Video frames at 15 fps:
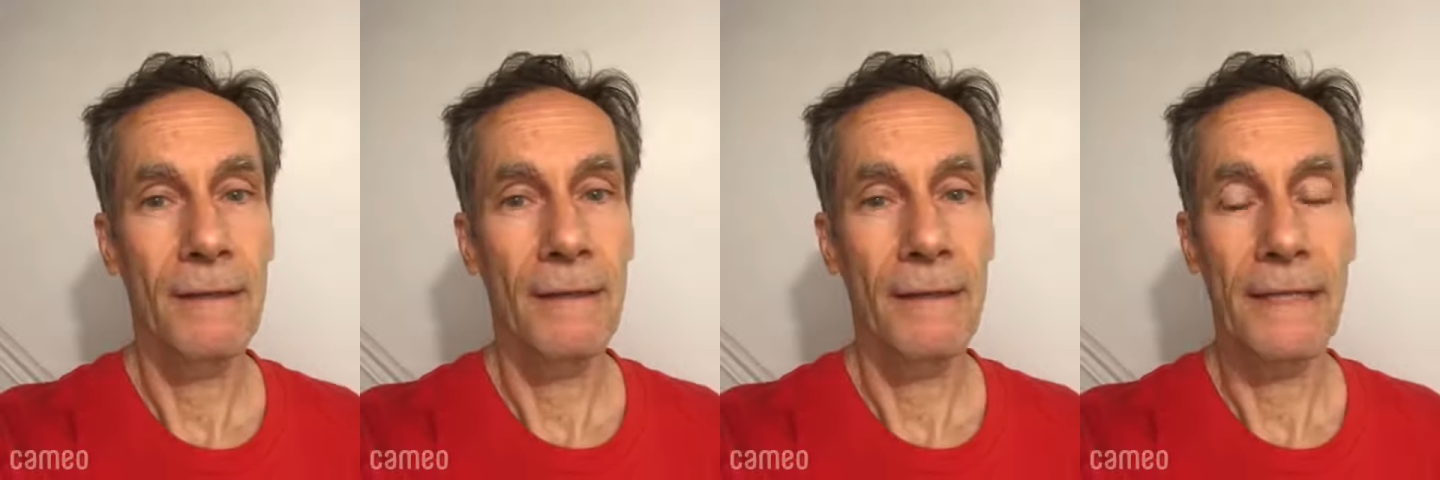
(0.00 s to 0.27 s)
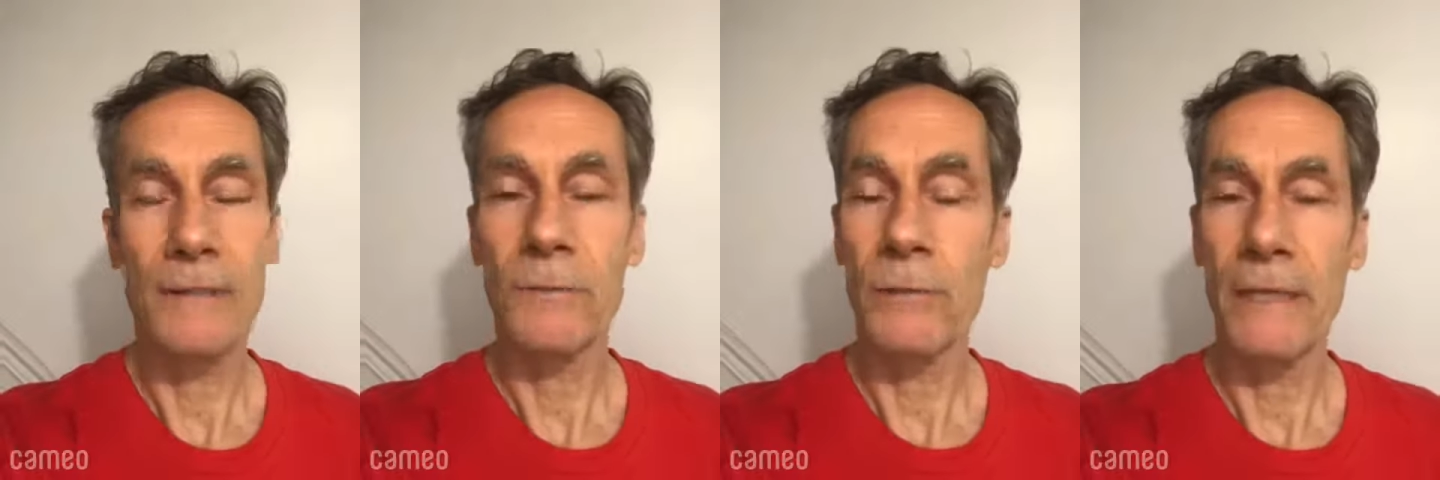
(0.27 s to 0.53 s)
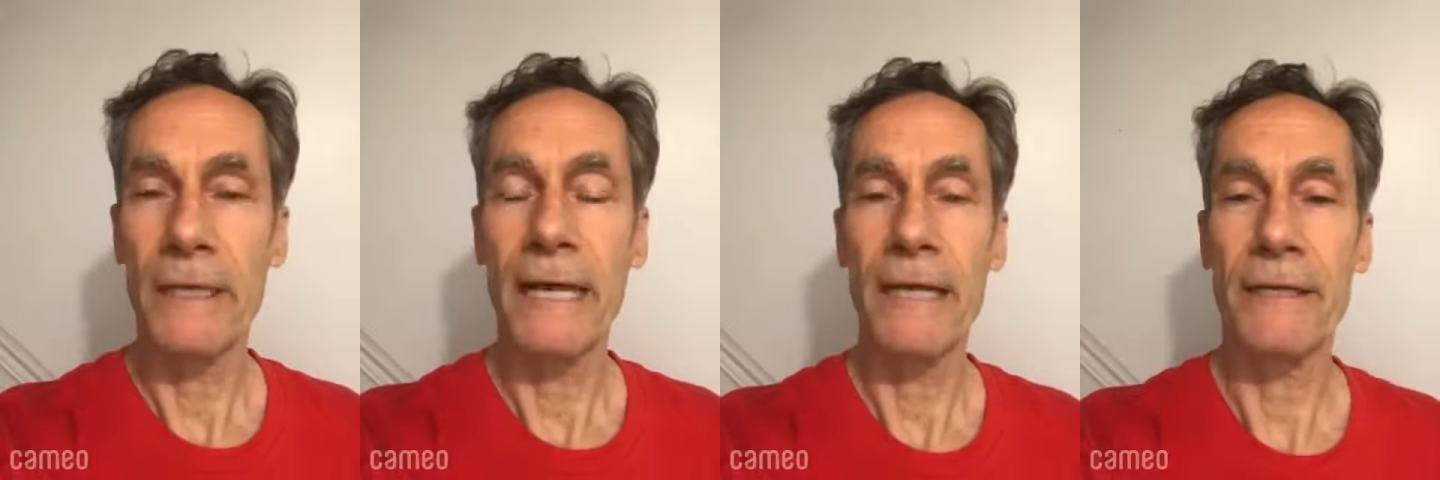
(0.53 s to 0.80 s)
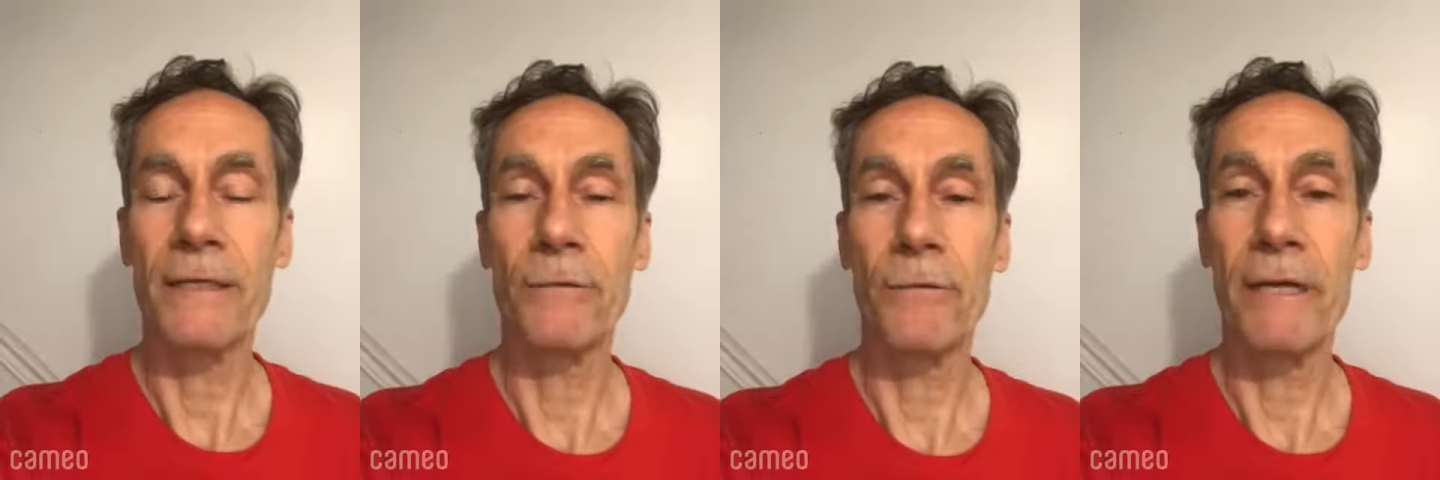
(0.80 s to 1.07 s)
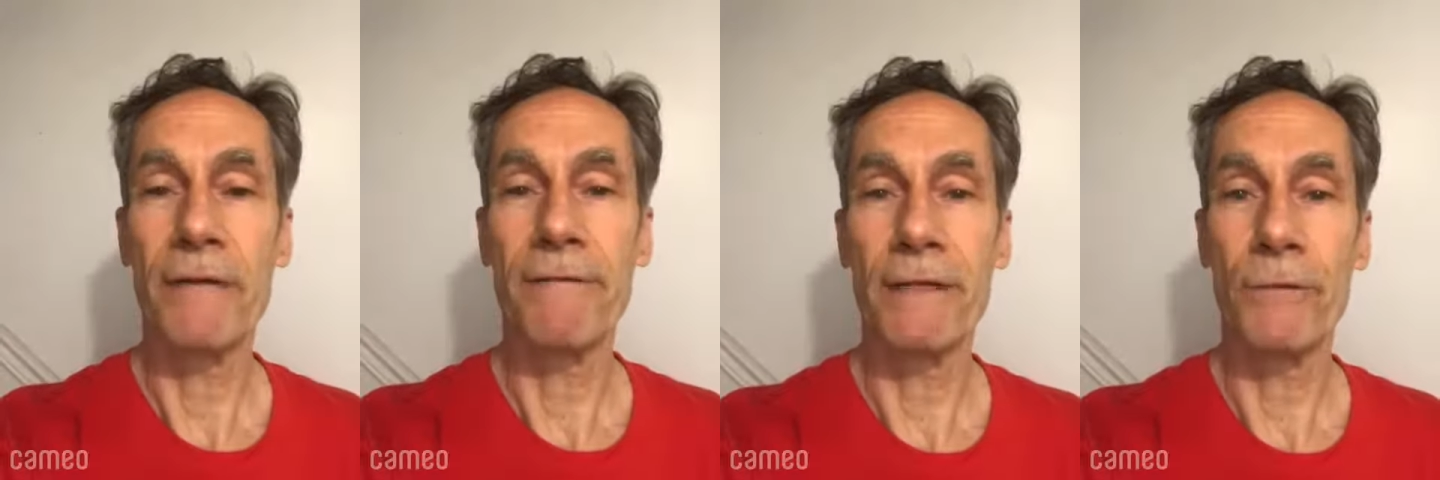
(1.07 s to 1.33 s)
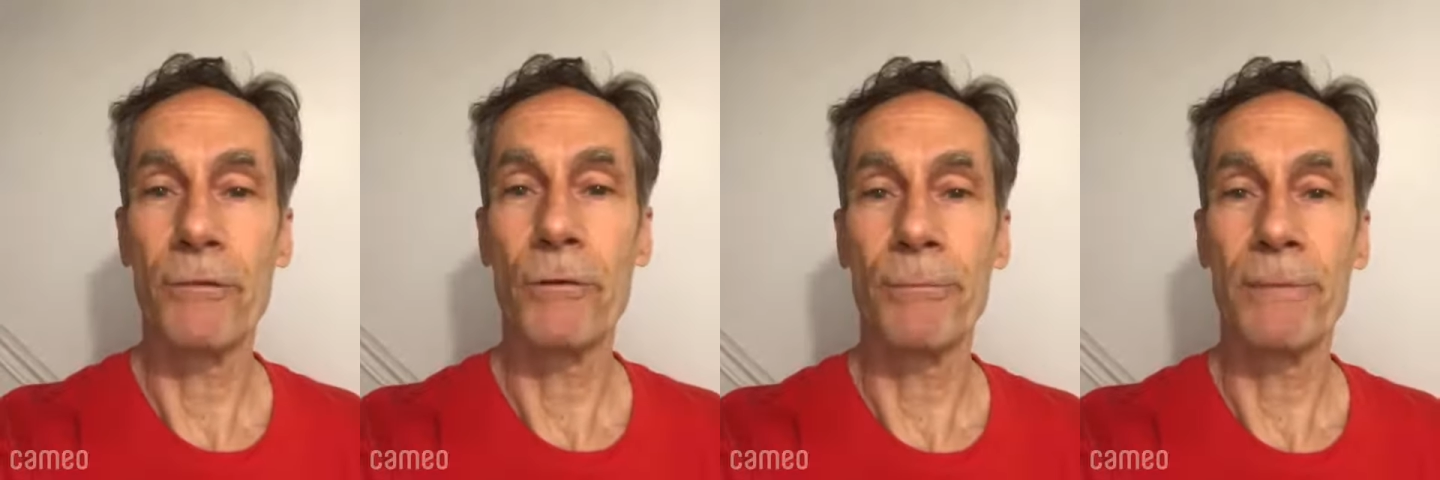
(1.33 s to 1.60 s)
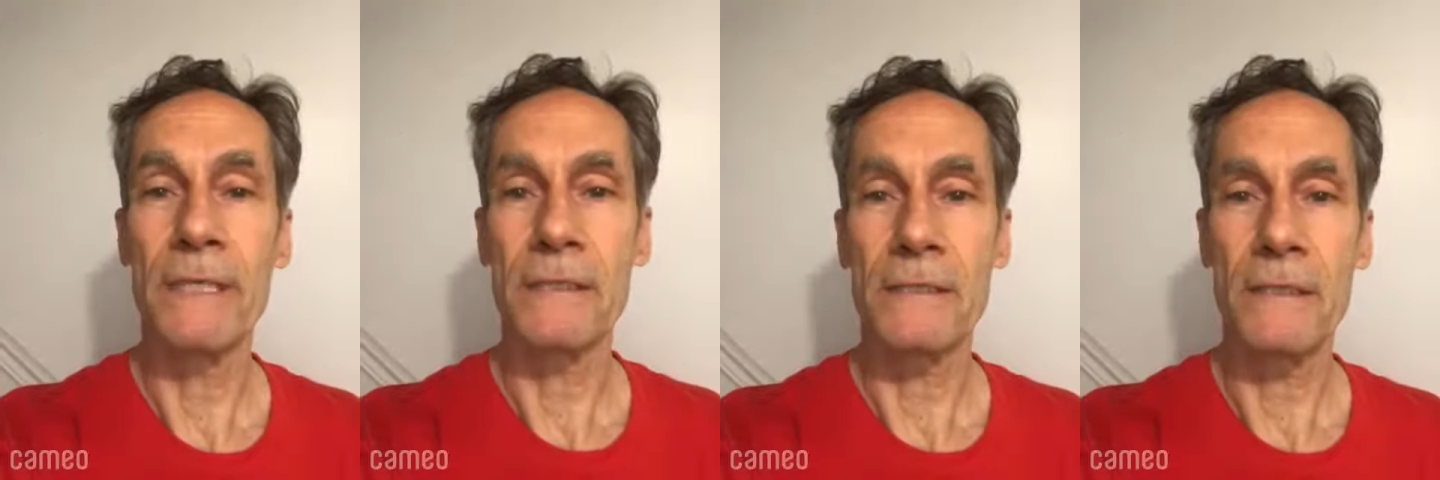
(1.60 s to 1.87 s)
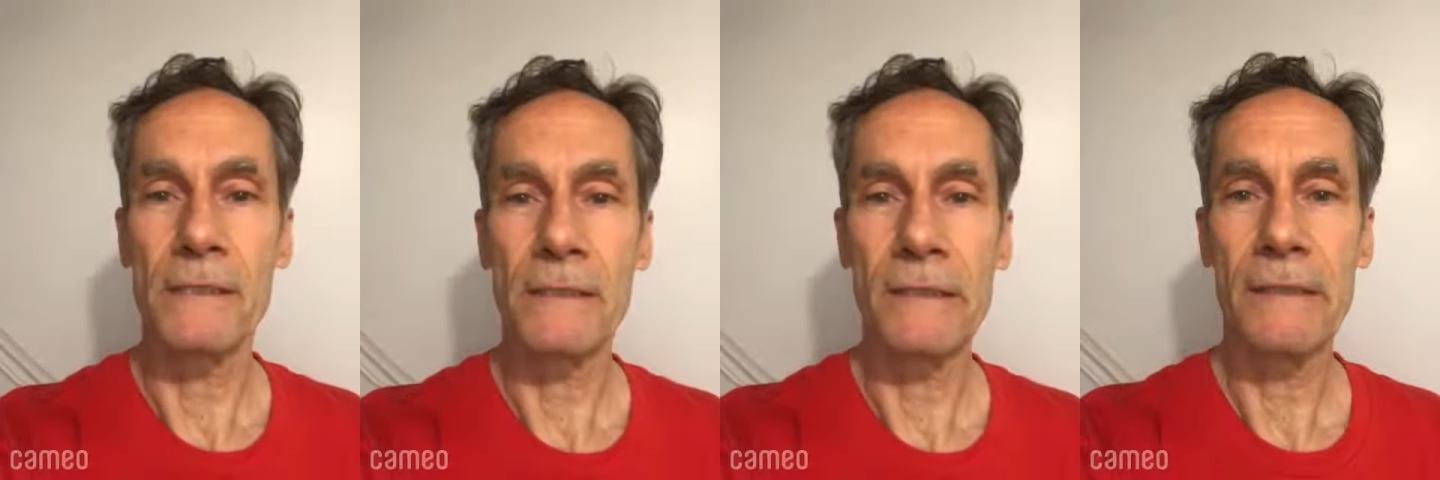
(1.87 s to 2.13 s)
That's what an anti grieving group
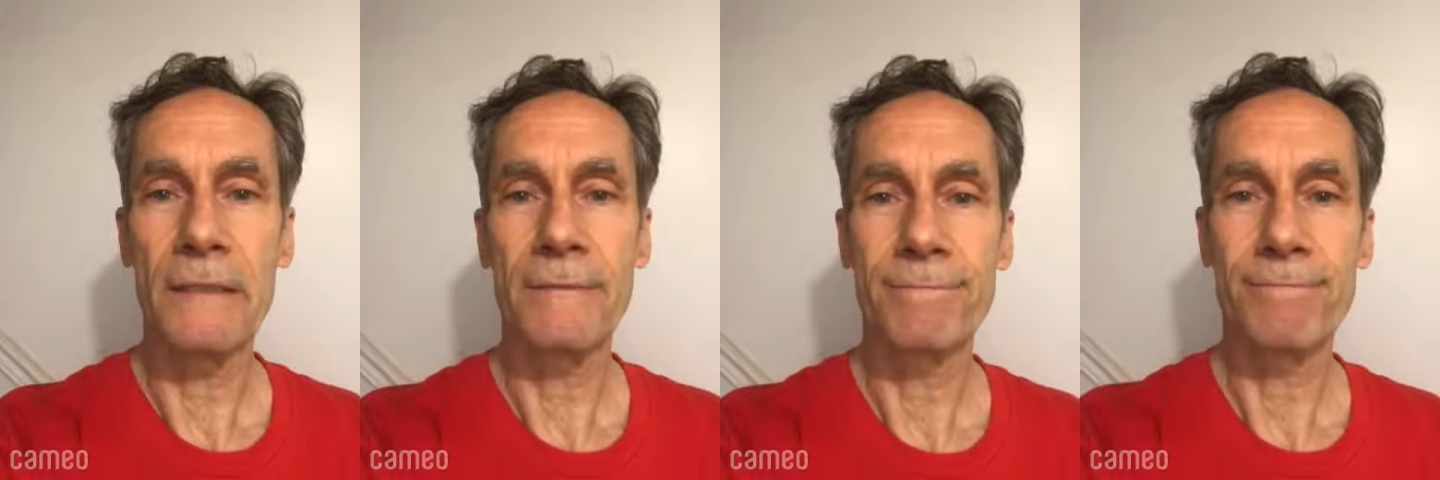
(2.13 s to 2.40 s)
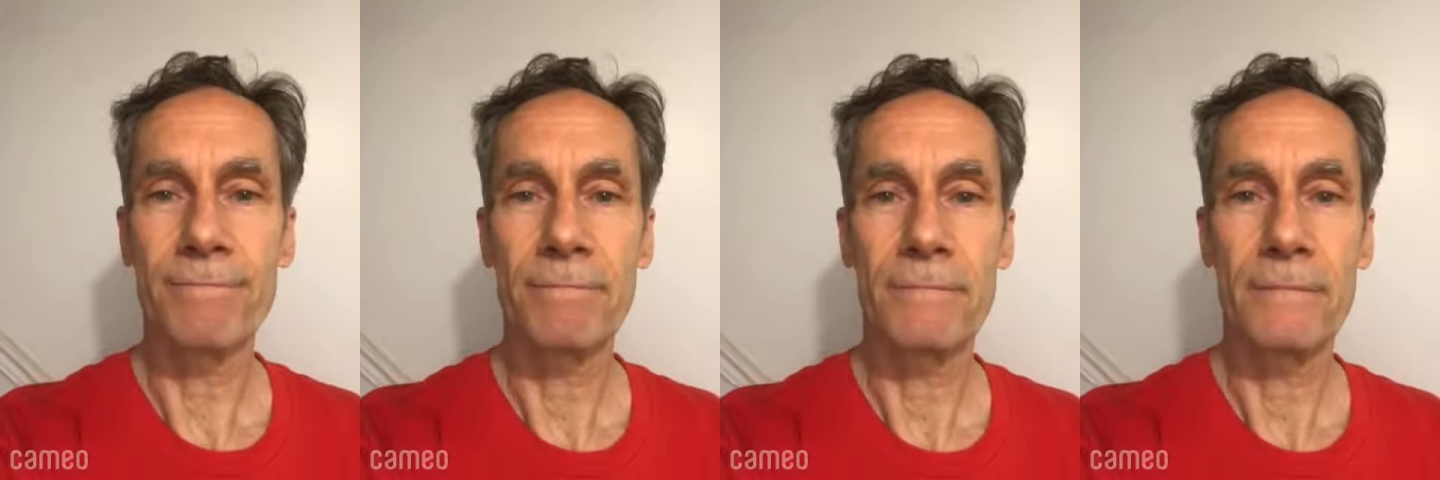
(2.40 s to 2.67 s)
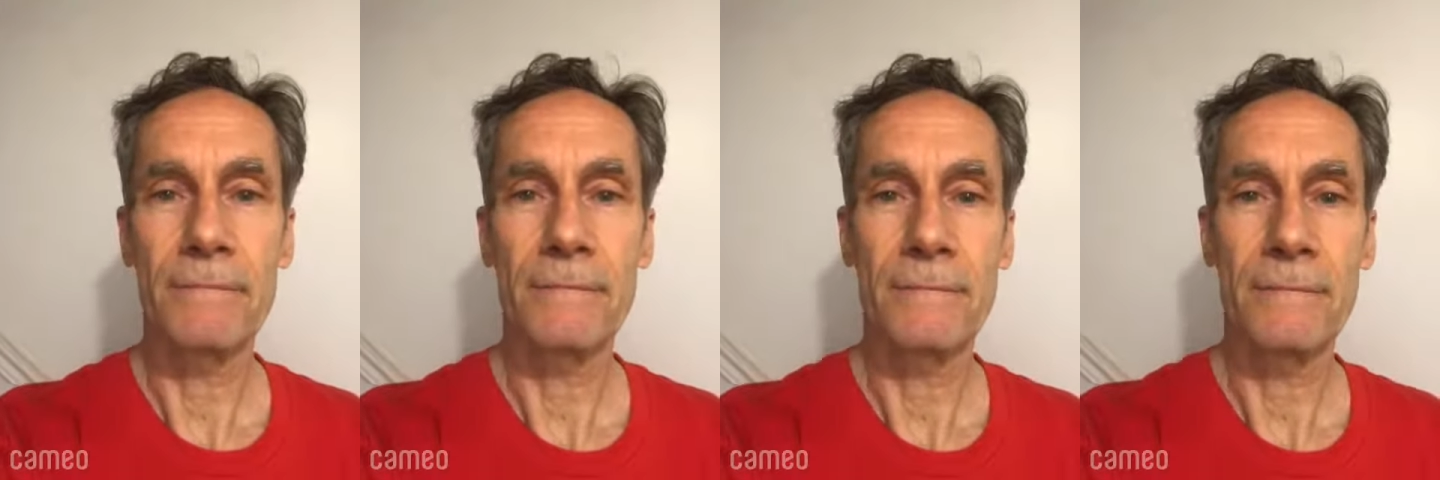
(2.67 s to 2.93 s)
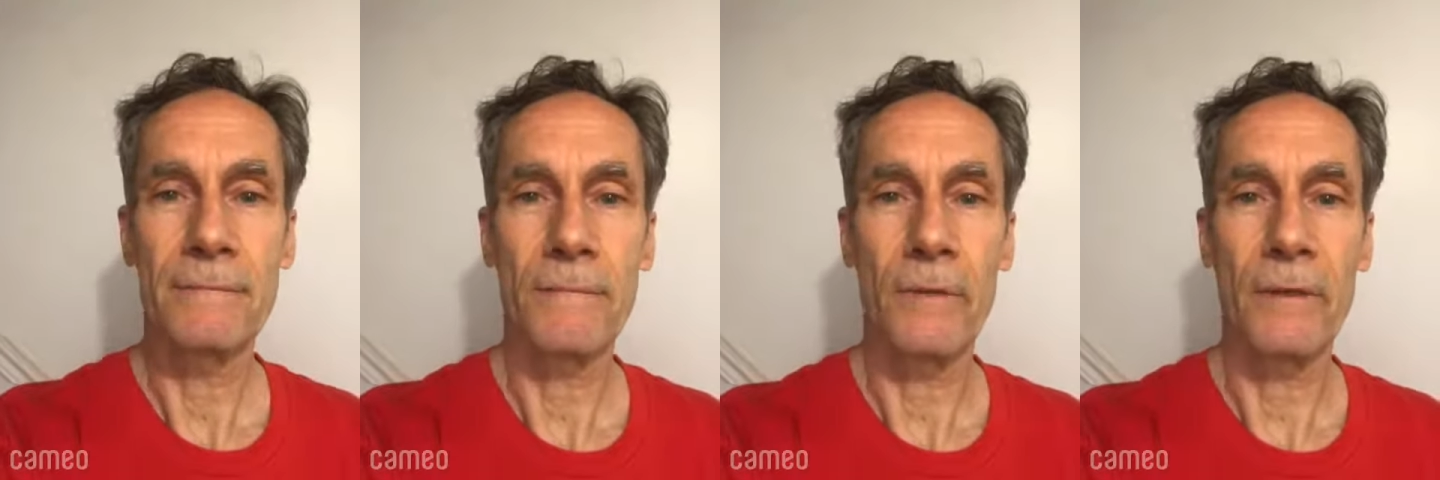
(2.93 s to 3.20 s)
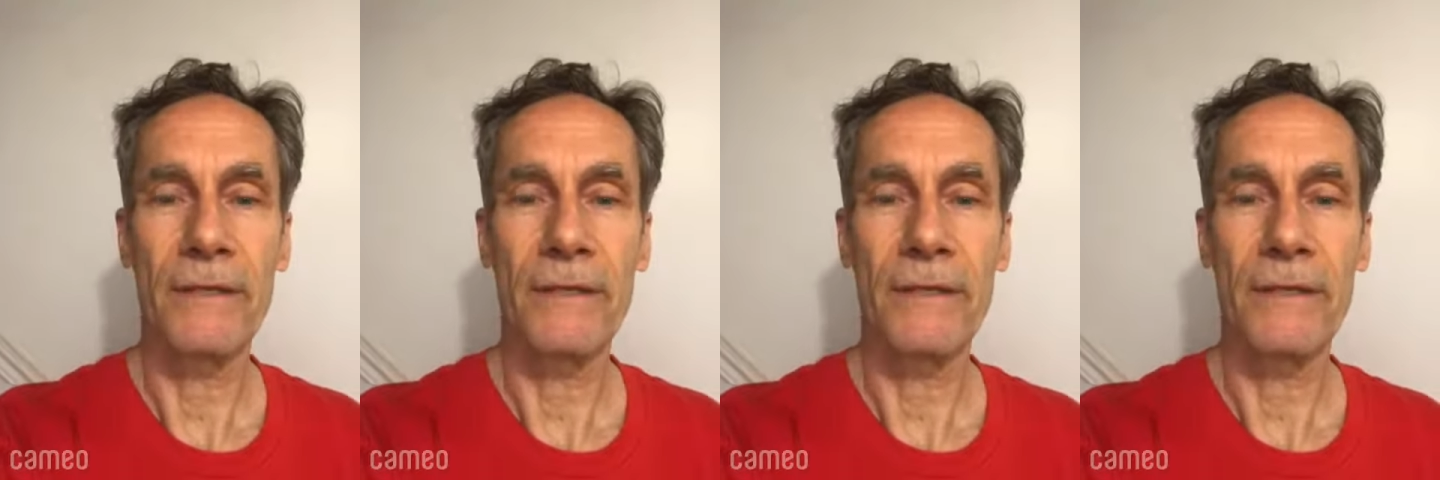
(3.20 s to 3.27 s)
is, isn't it?